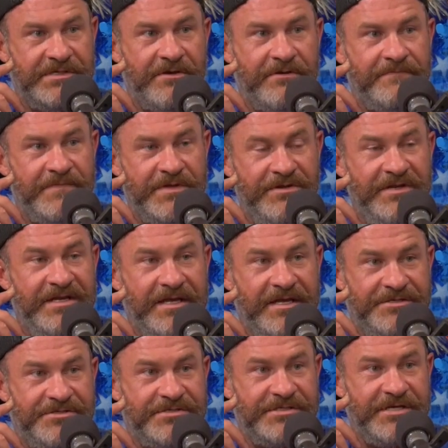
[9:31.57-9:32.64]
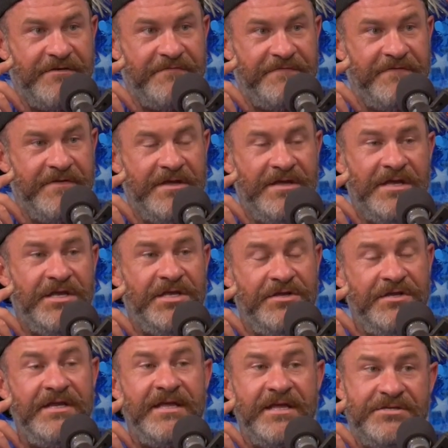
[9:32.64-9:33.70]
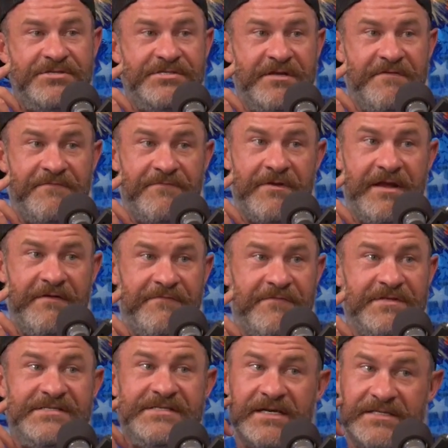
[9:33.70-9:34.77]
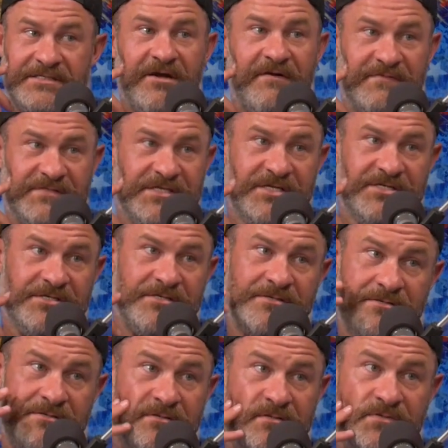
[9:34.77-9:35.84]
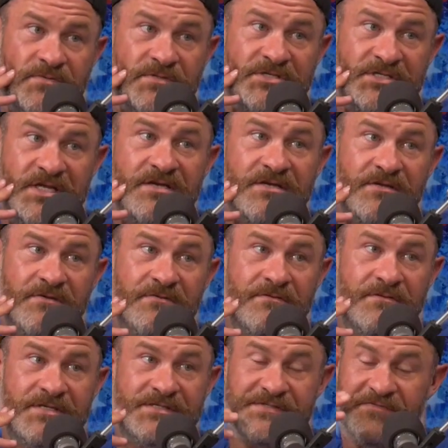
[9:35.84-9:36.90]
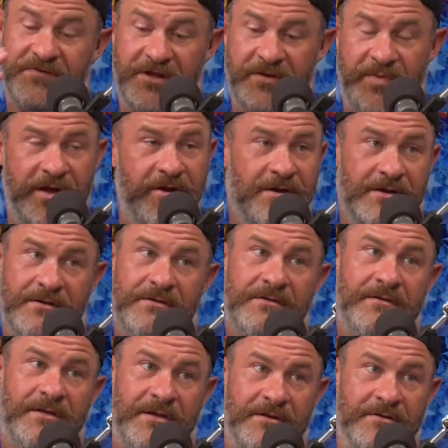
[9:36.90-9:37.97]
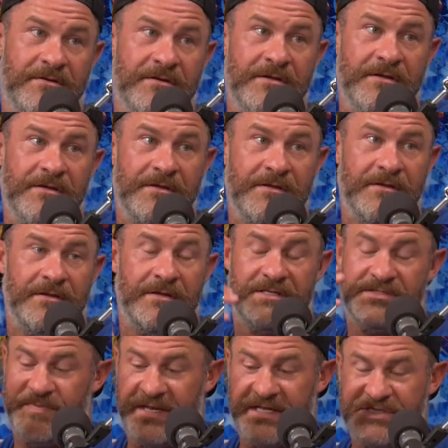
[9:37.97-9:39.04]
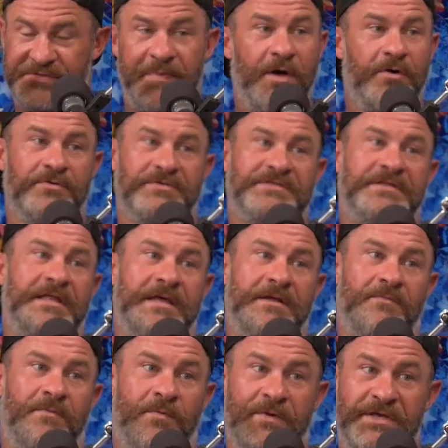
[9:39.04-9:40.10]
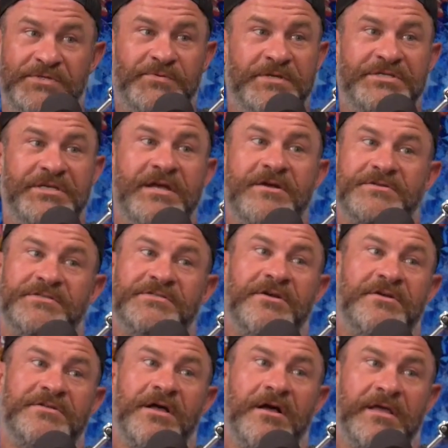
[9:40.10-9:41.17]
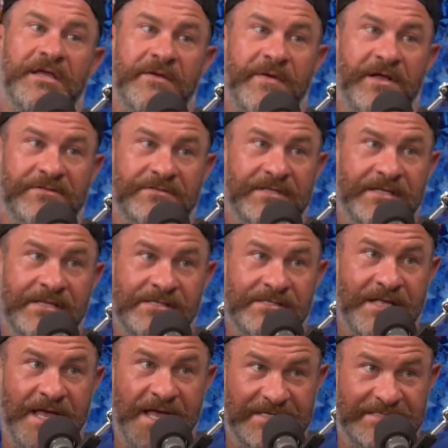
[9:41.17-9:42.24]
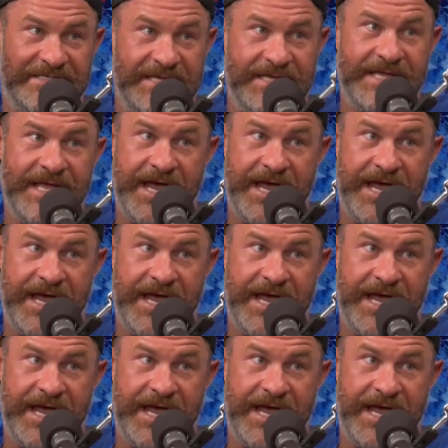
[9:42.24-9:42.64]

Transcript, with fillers: So you need to get These yourself, com- you need to get yourself ready for the sex conversation. That's what you need to do. This is very apparent here. It's been exposed that when we switch gears and start talking about sex,